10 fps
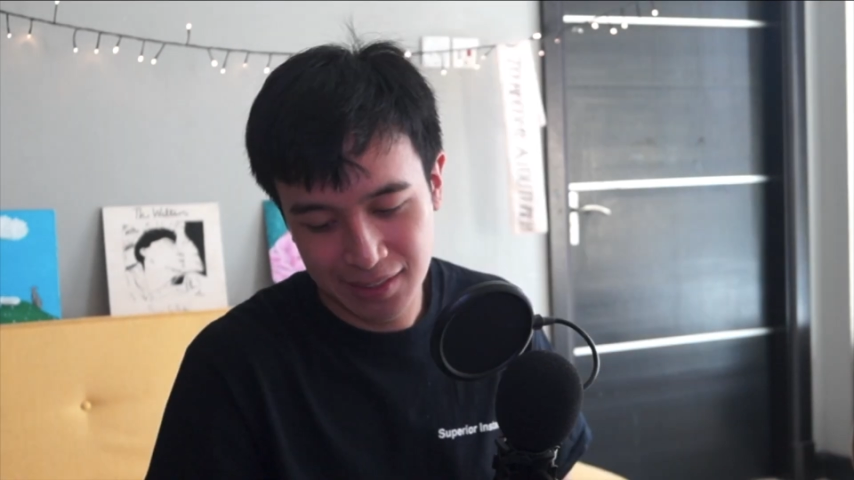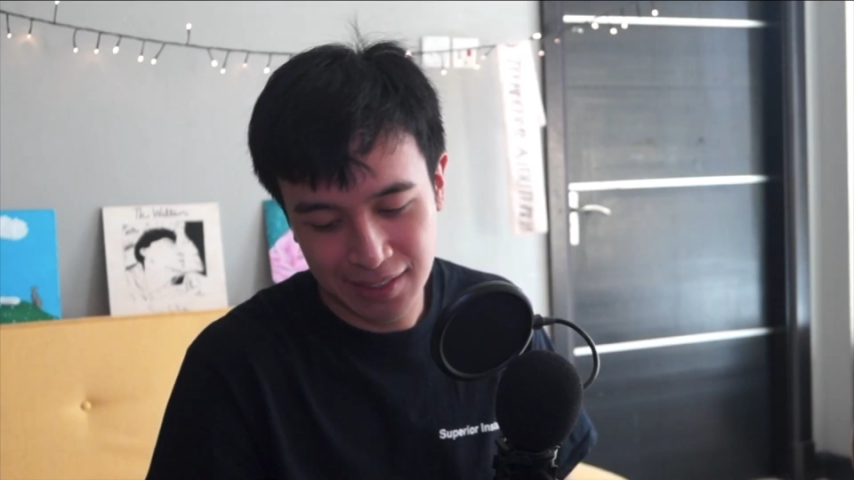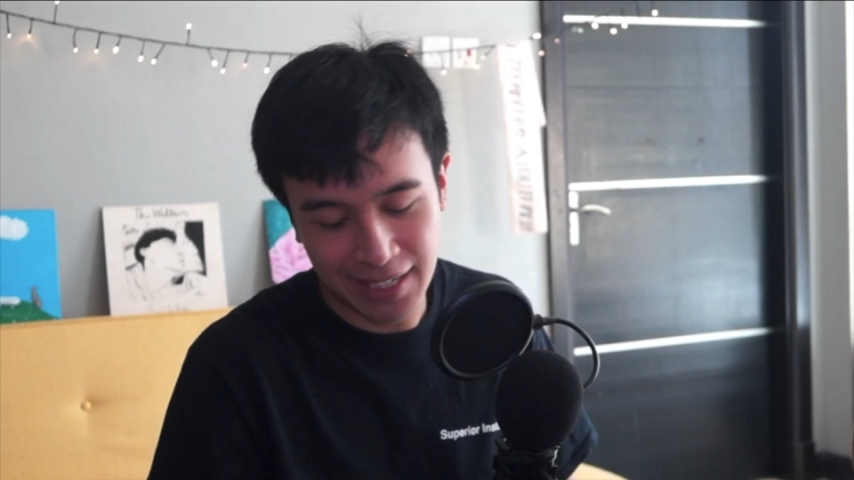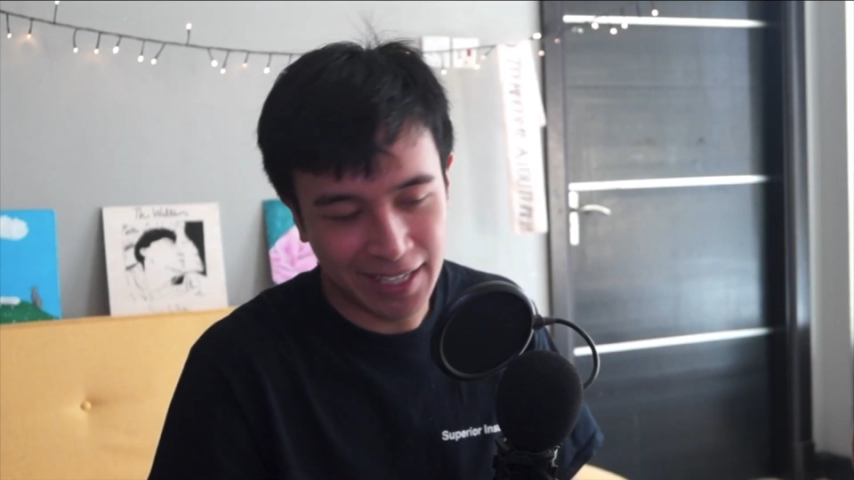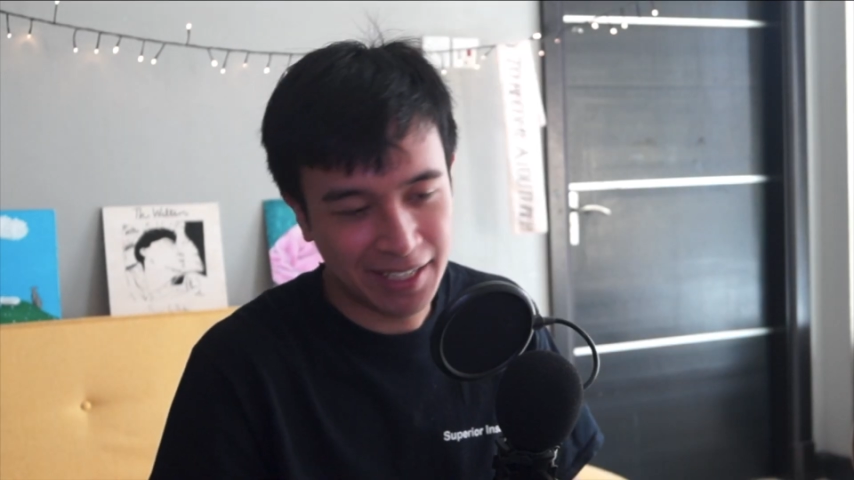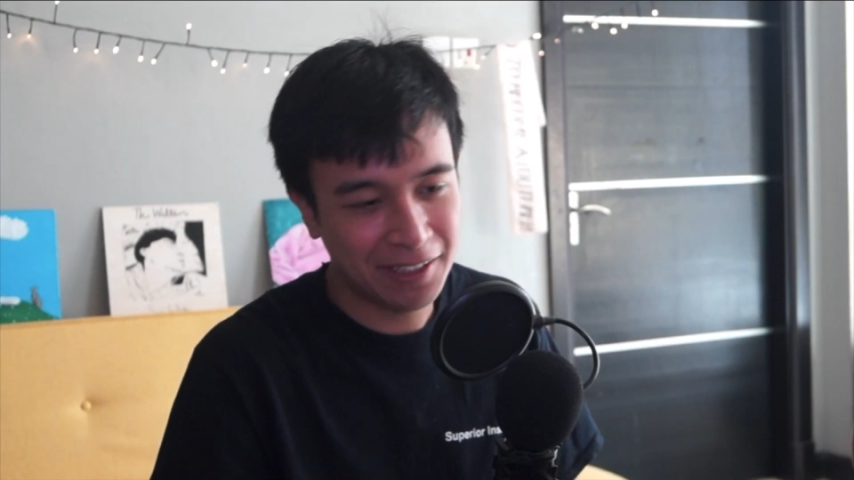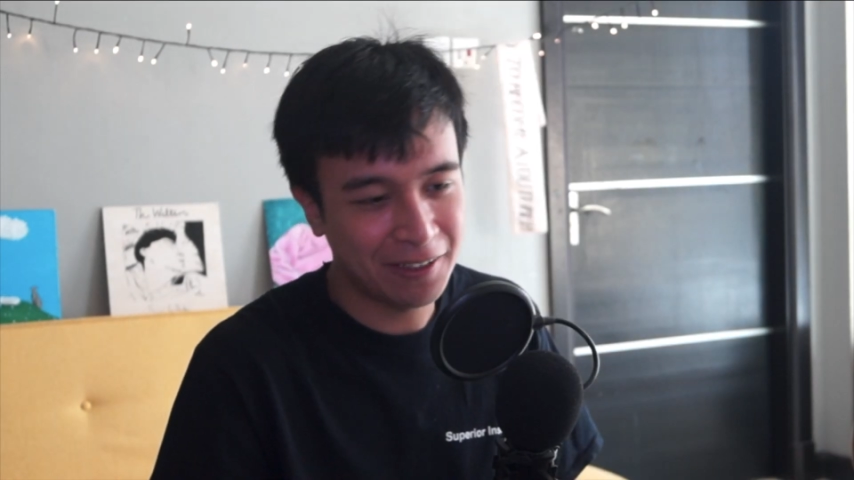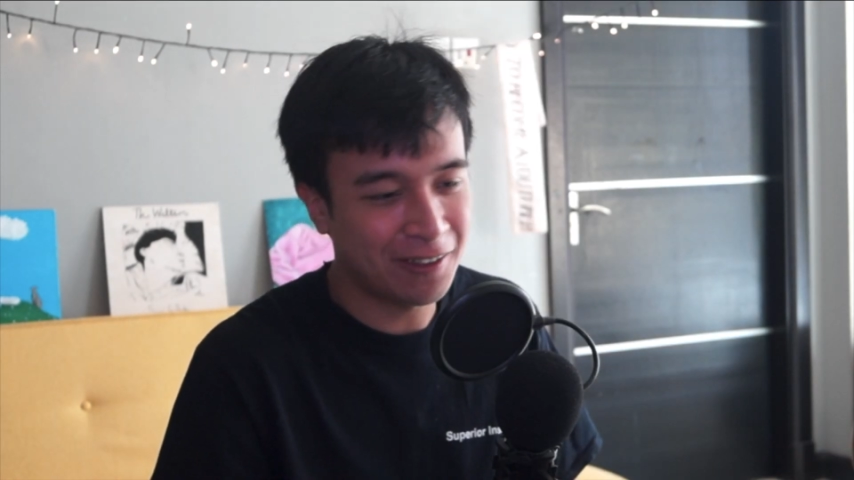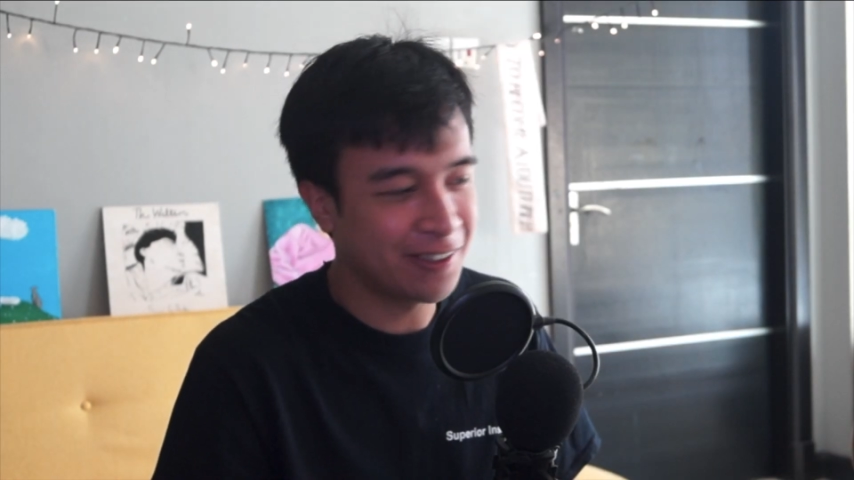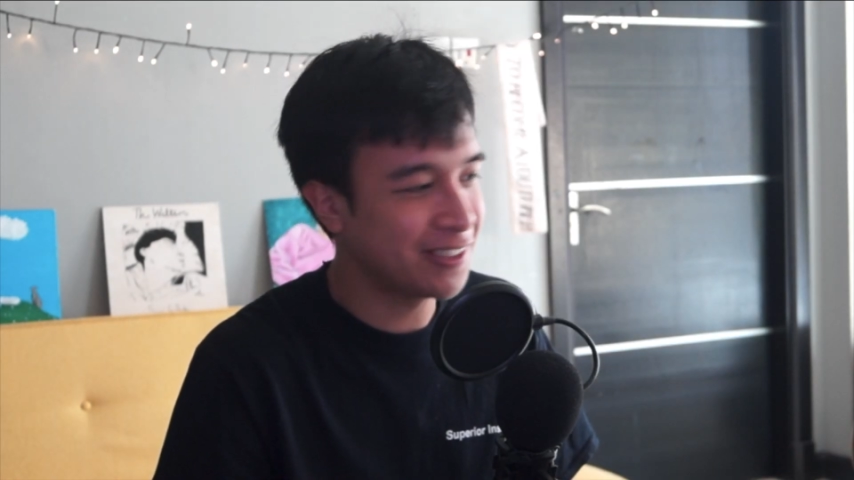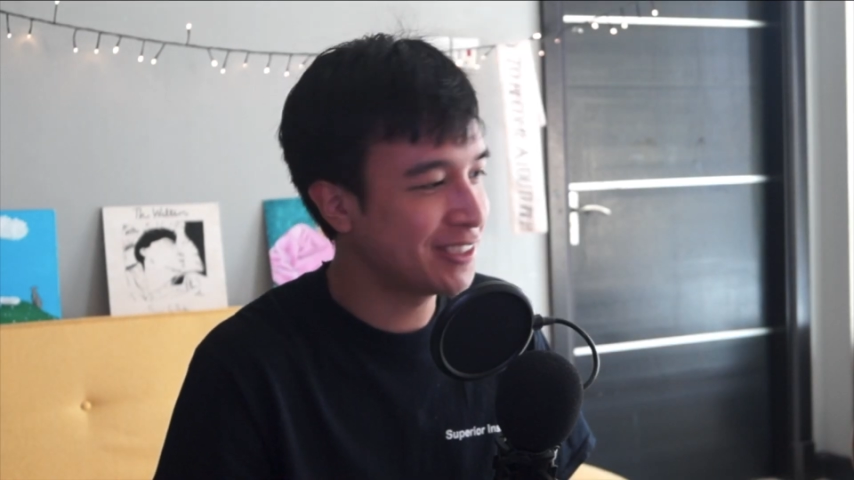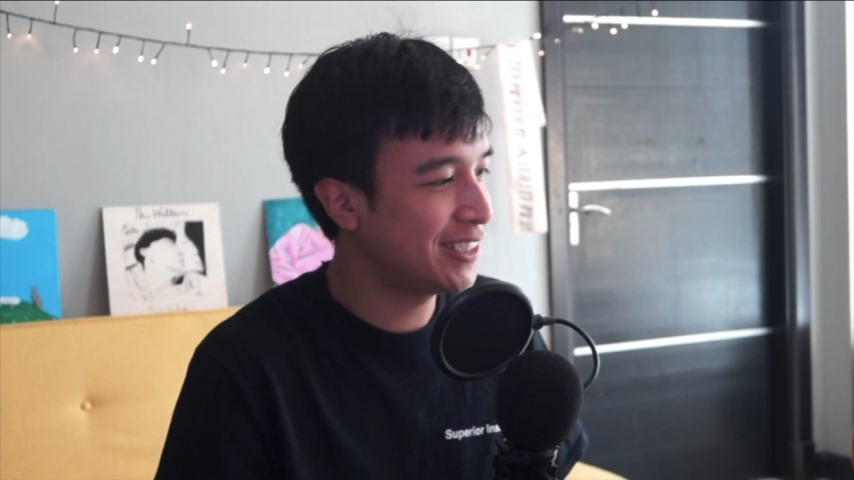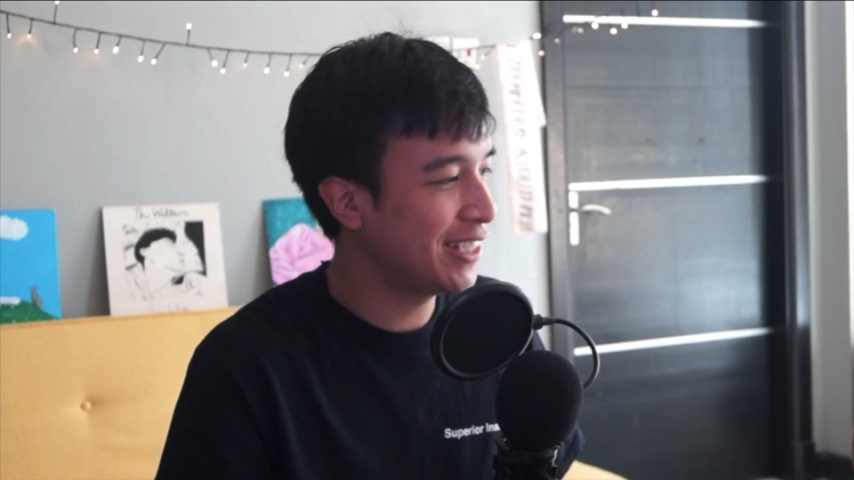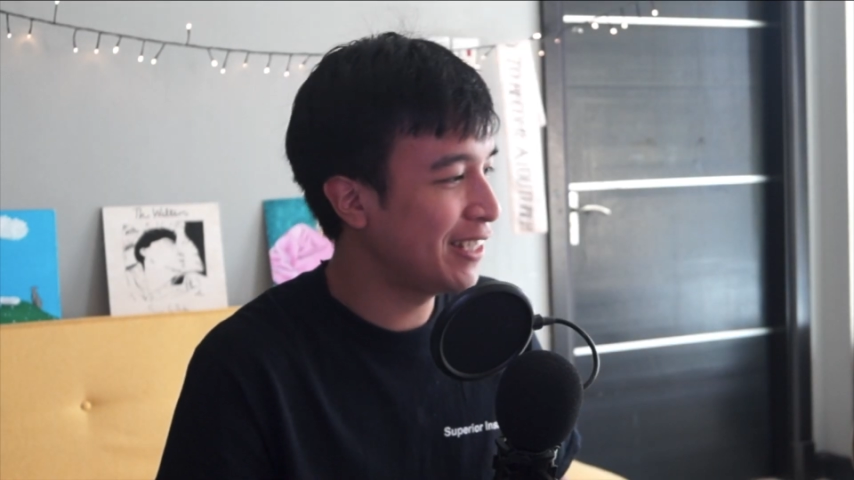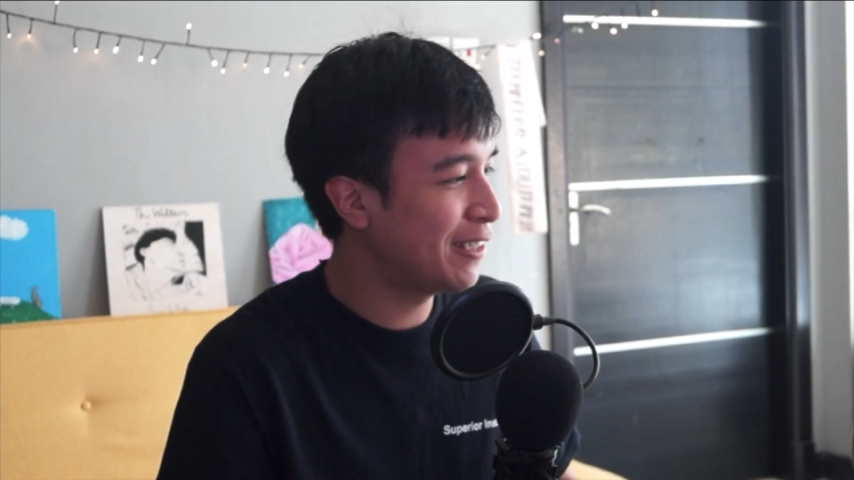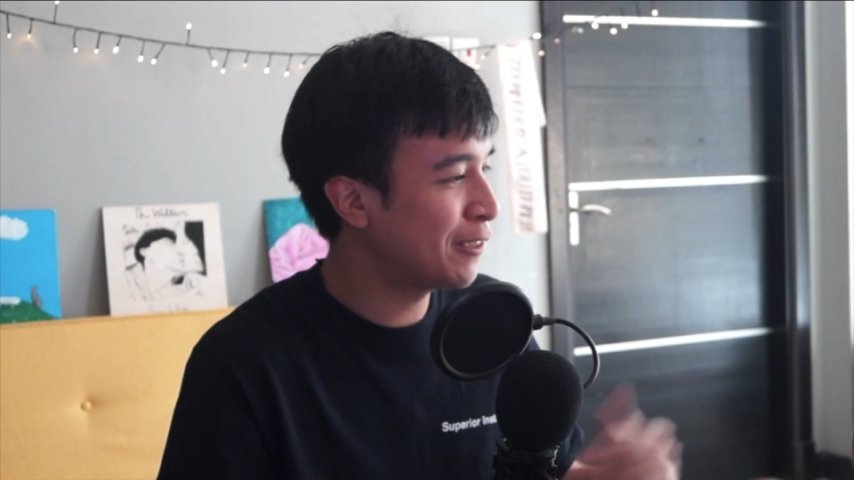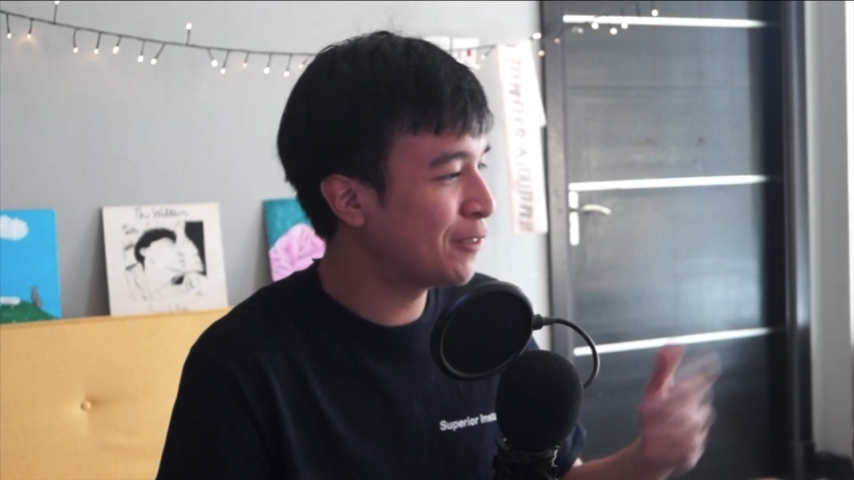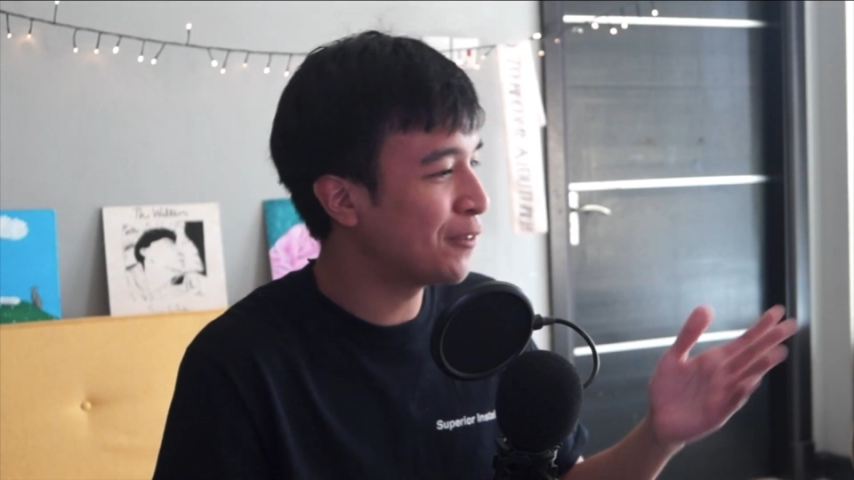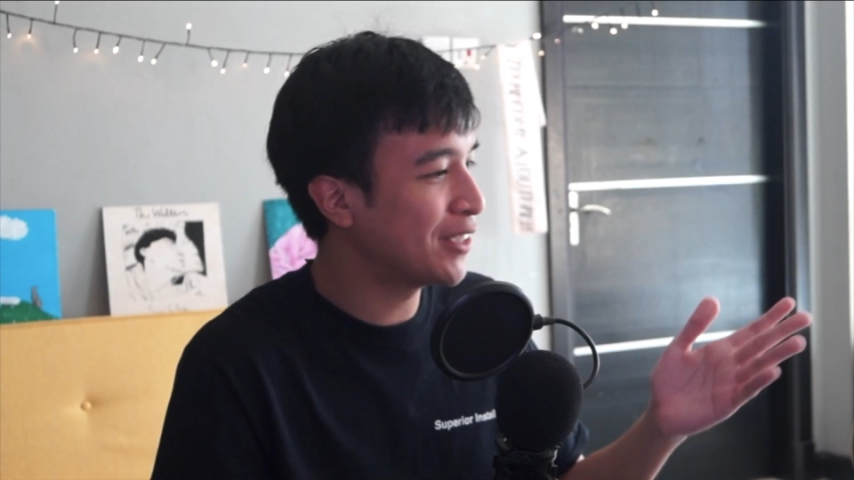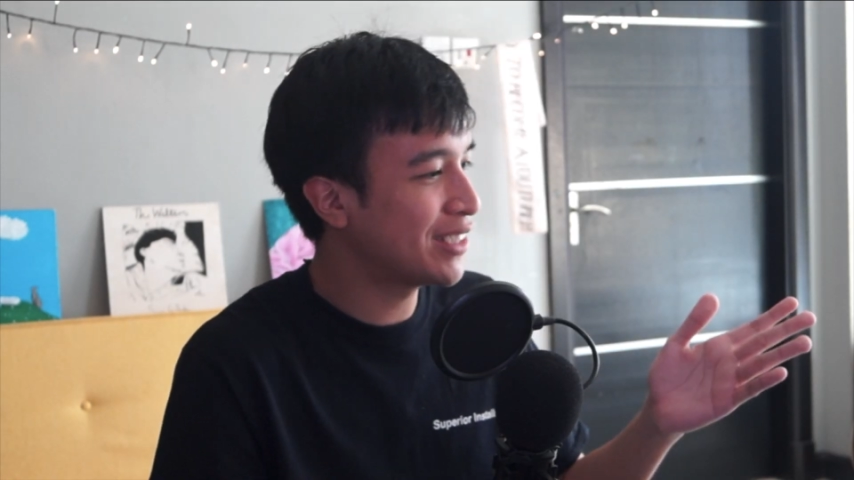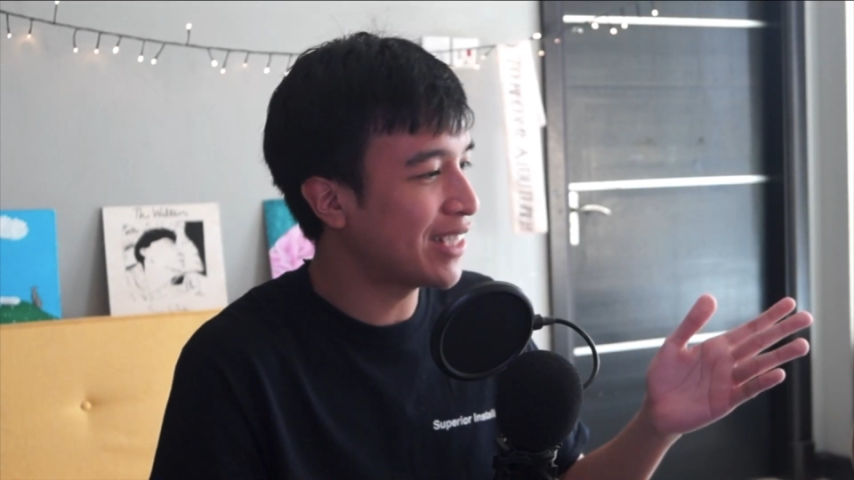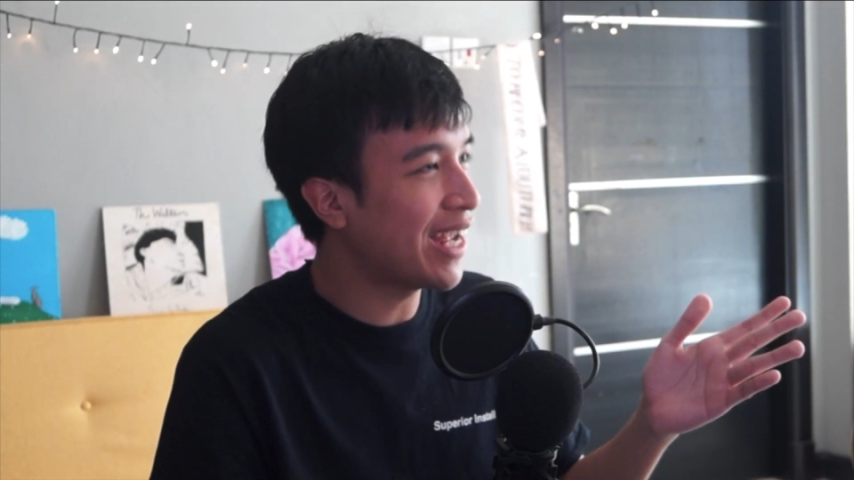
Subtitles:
Like, honestly, this was,